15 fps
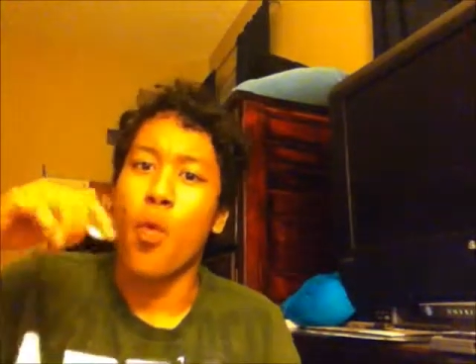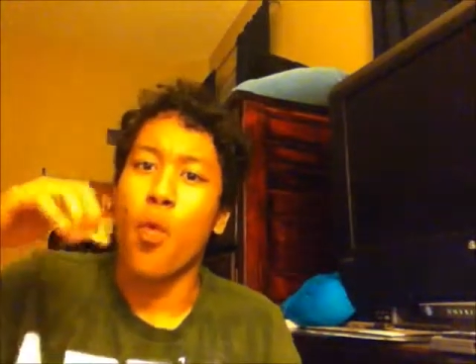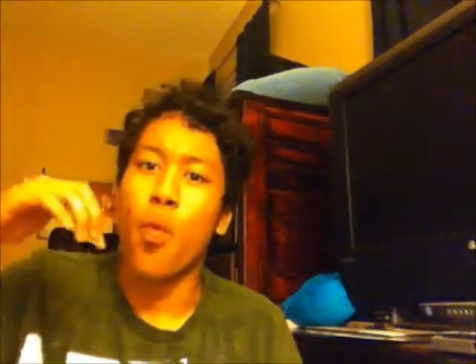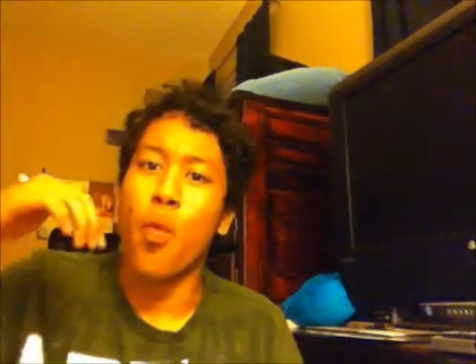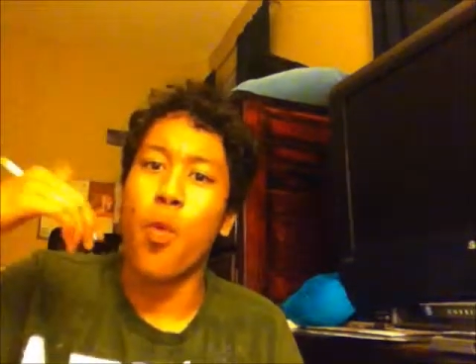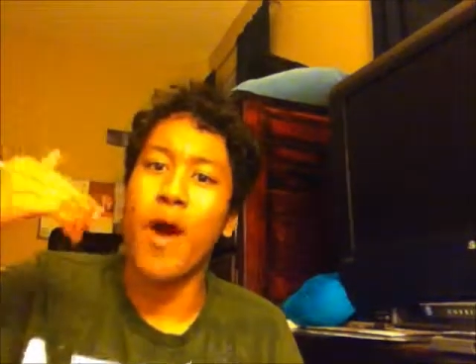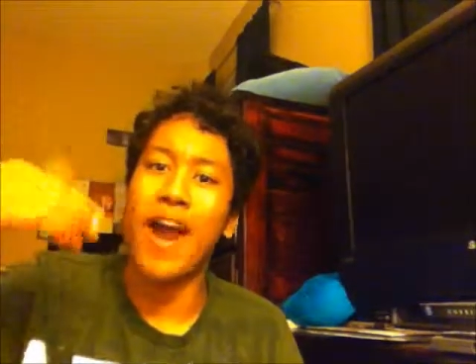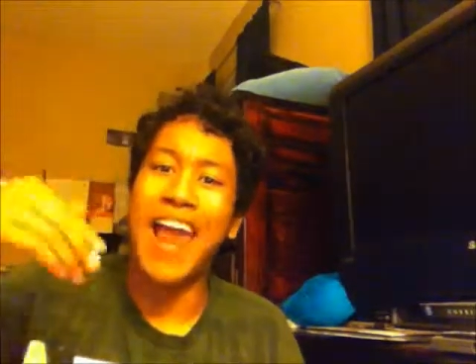
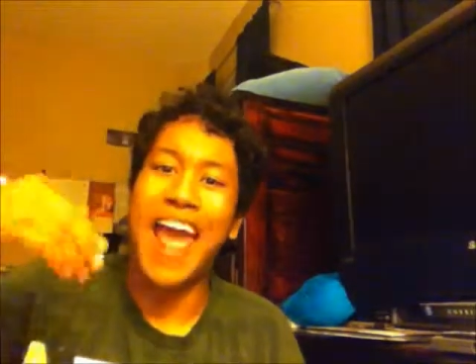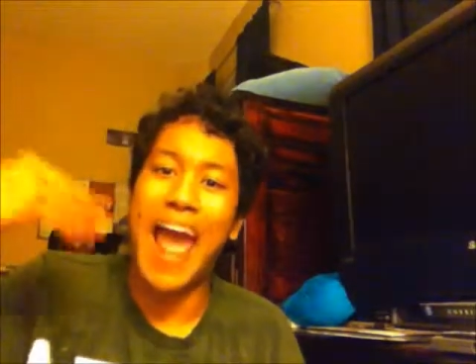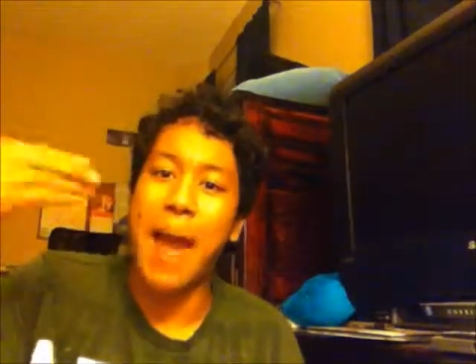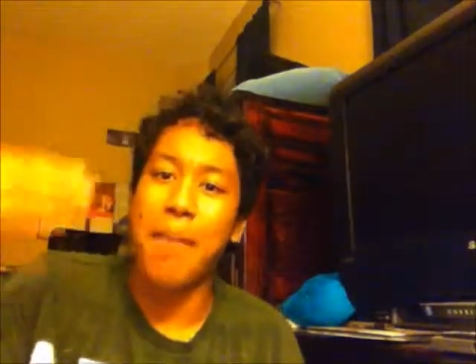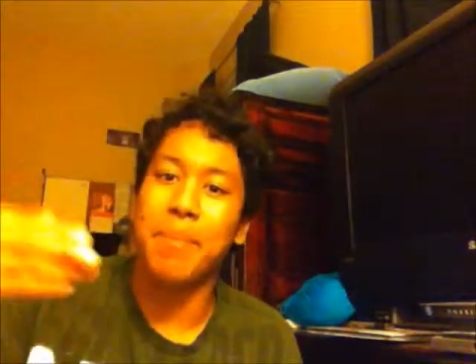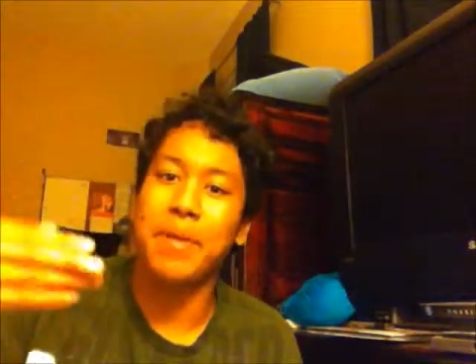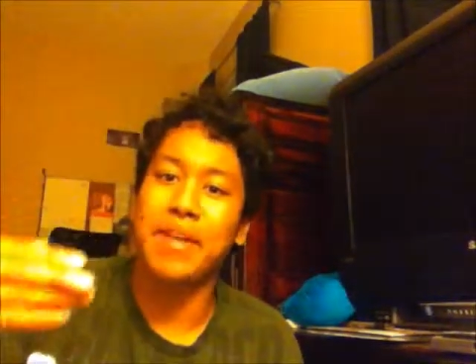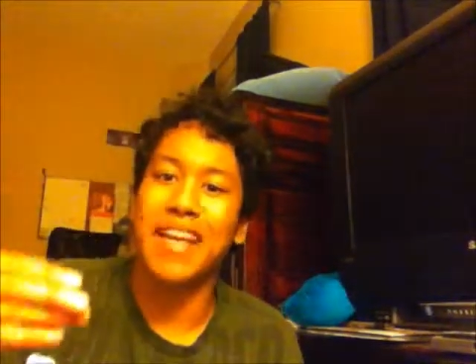what
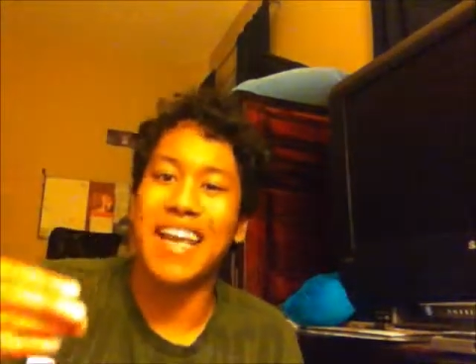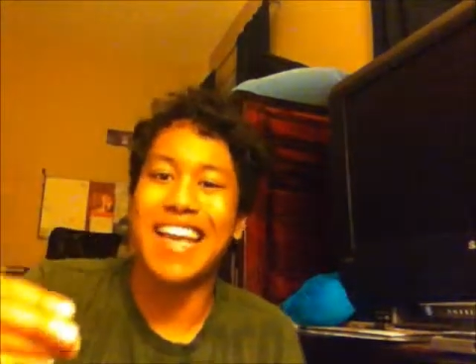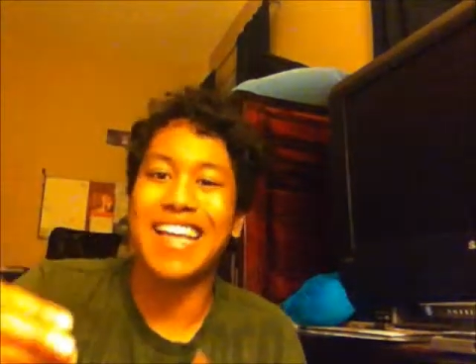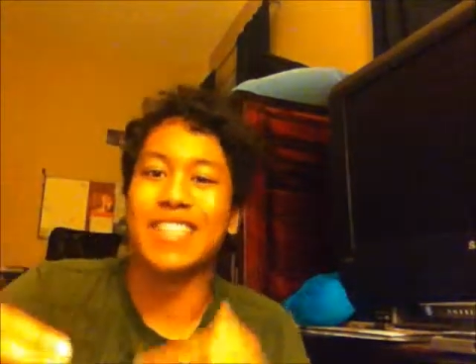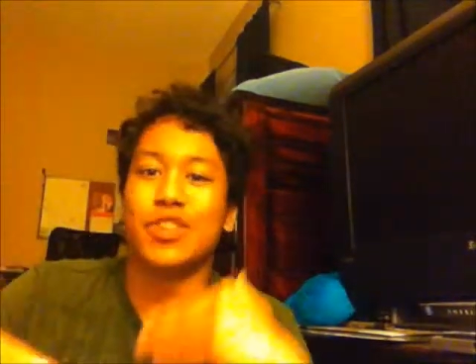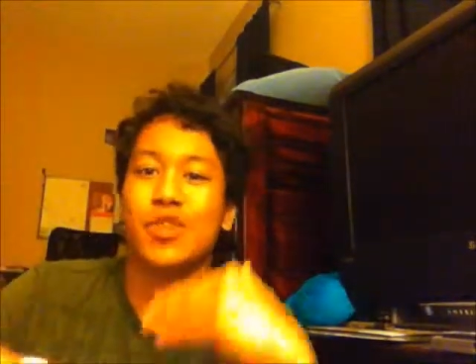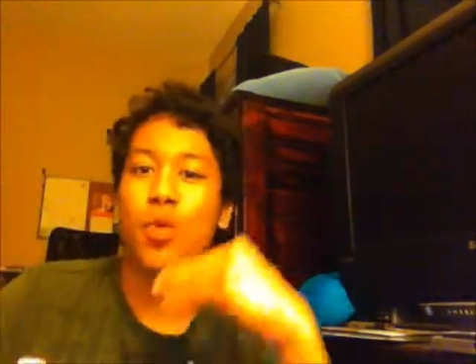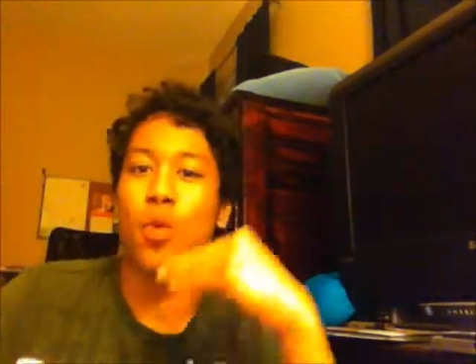happened
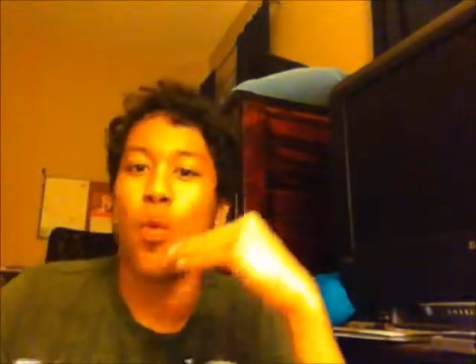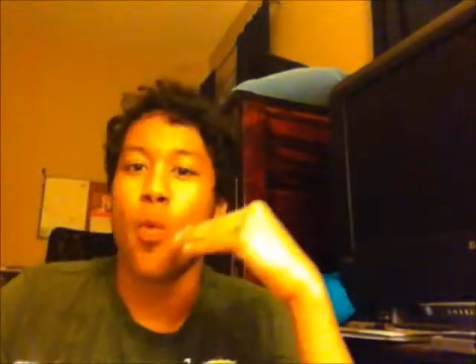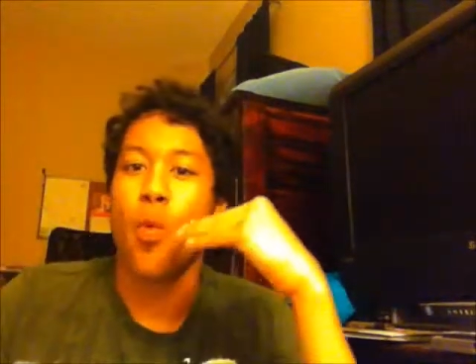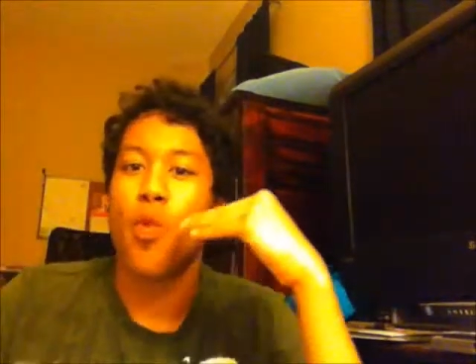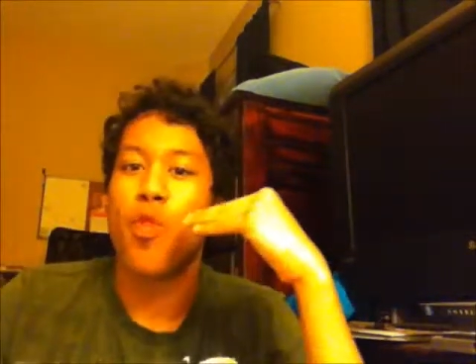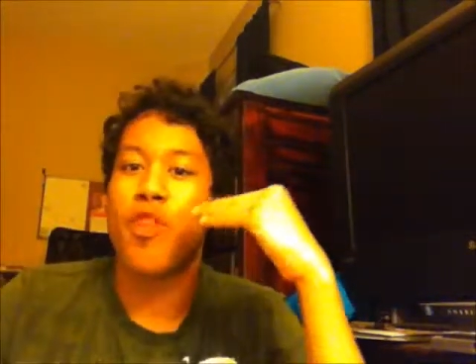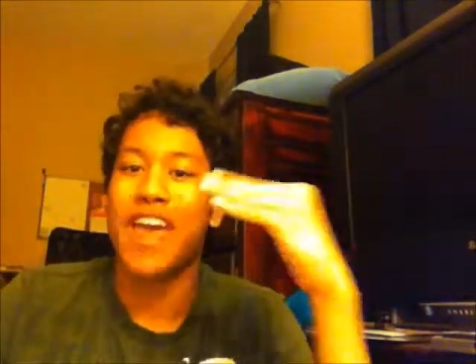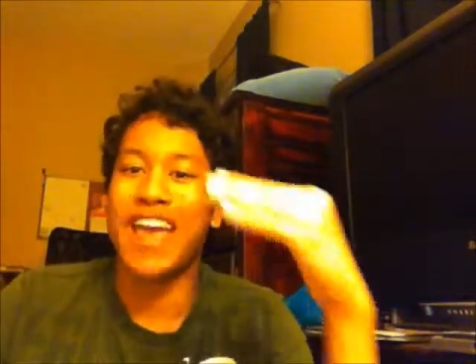is
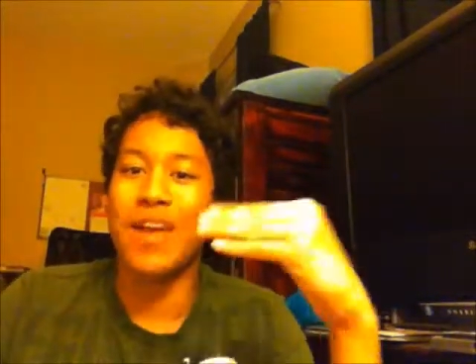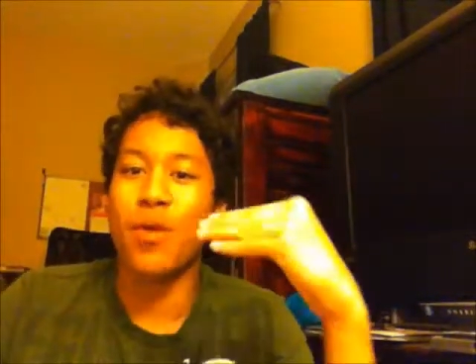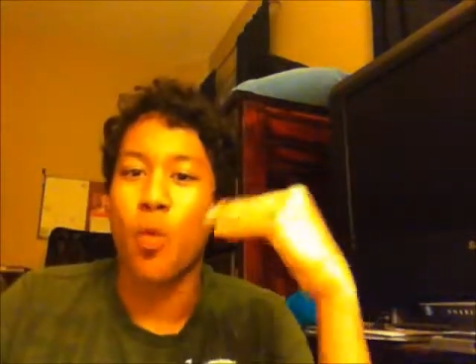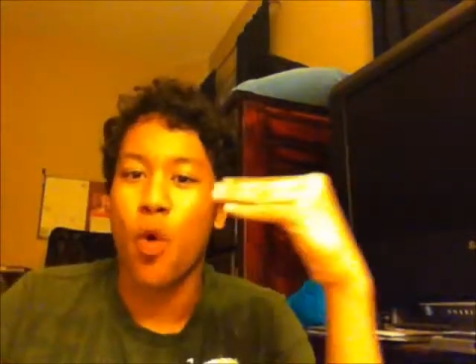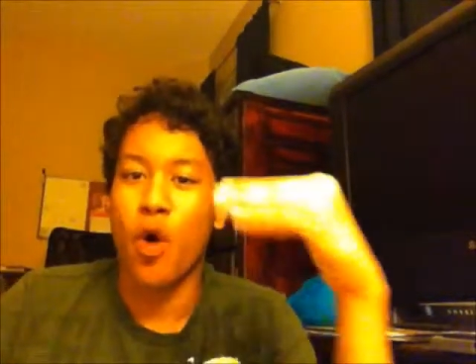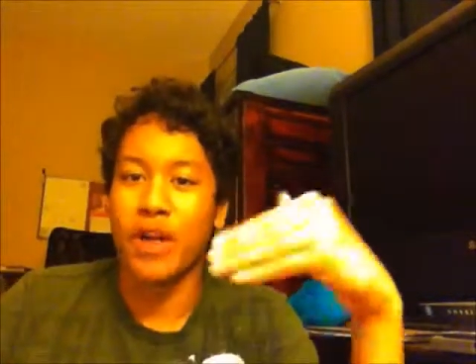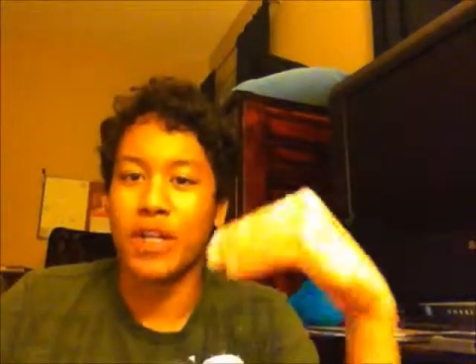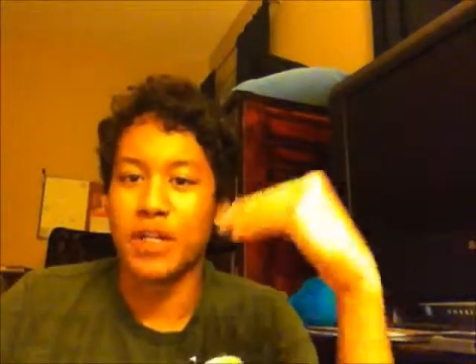they
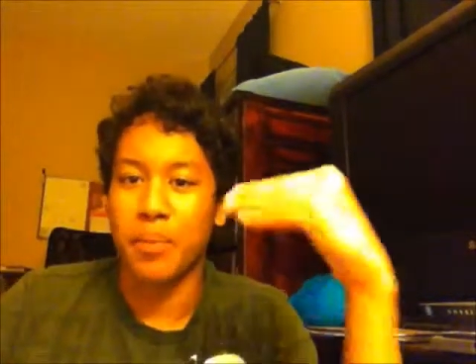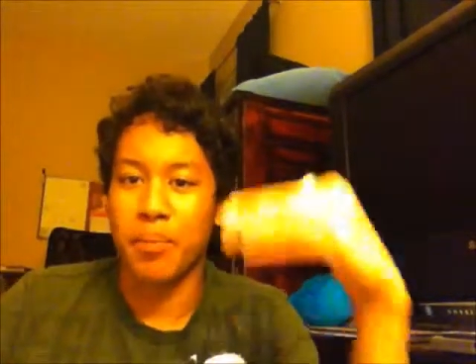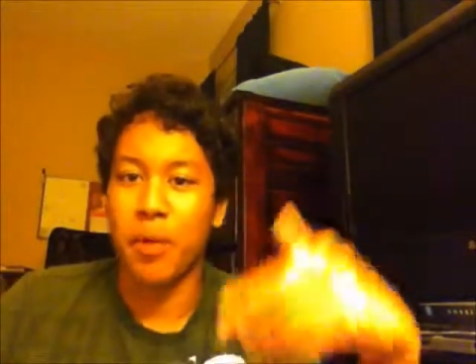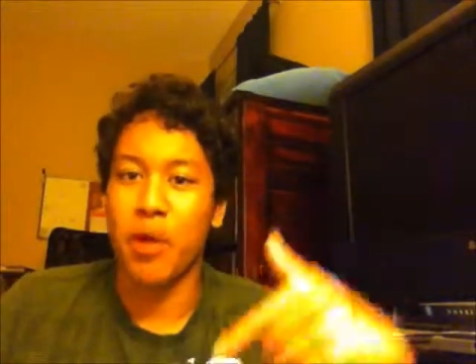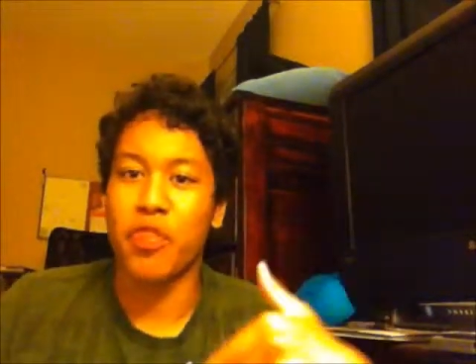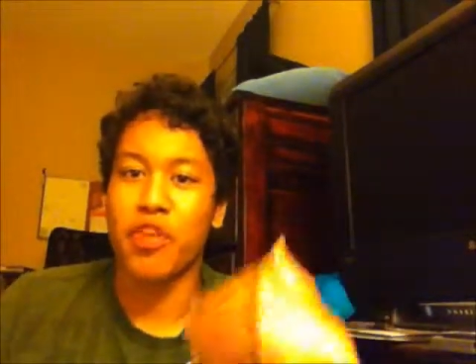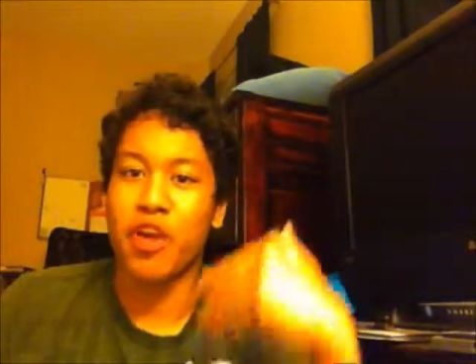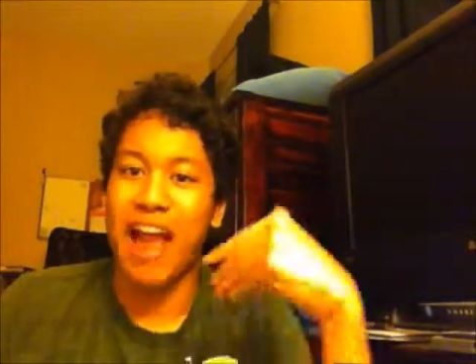wanted to
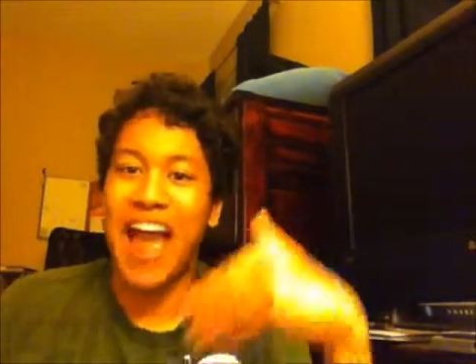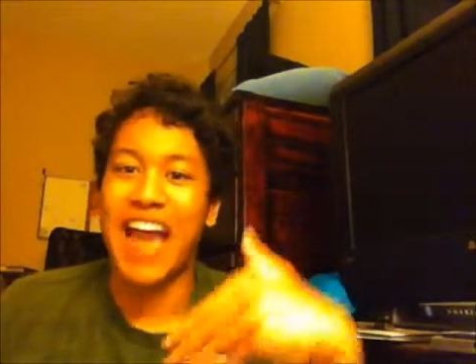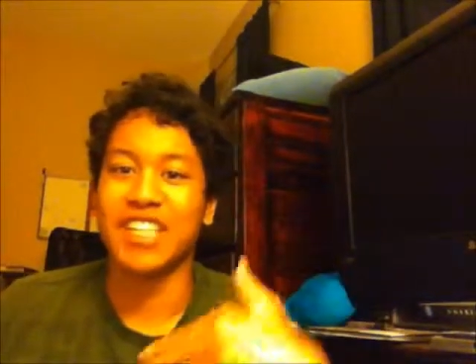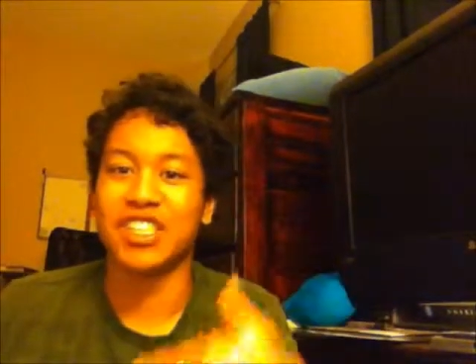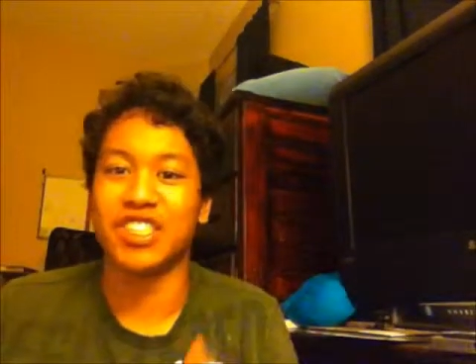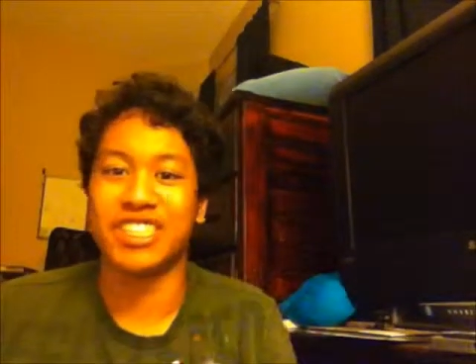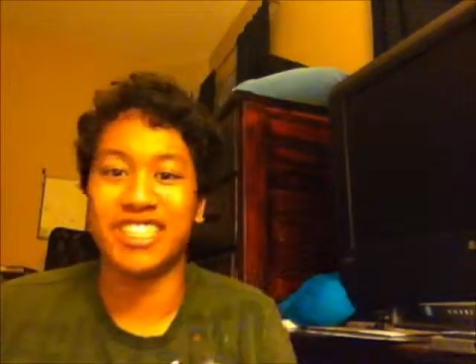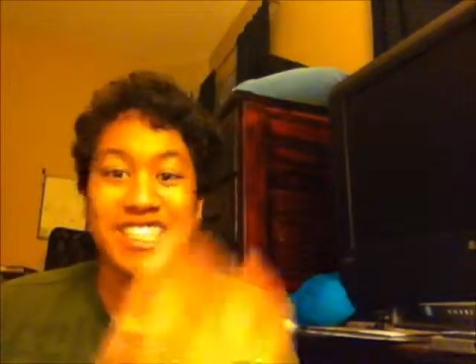put their
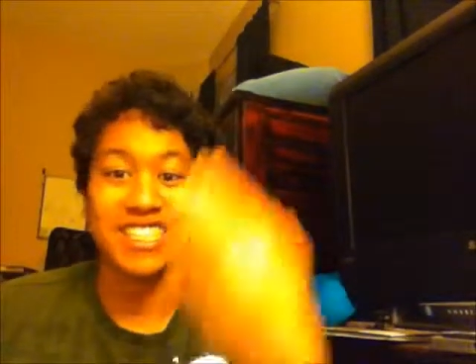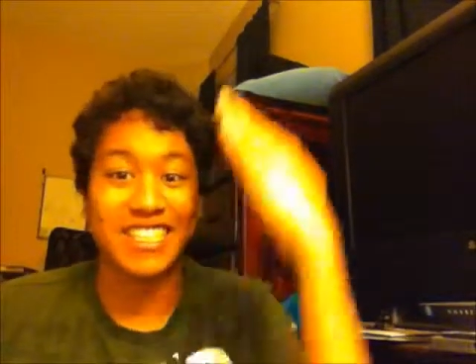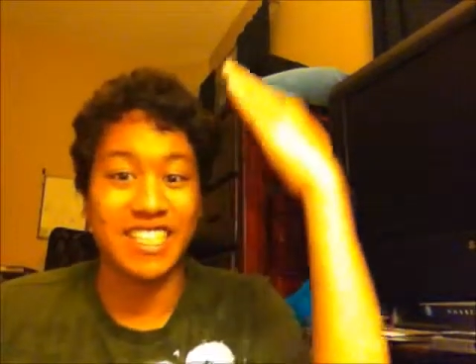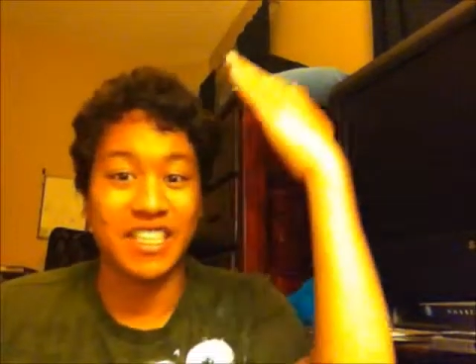action scenes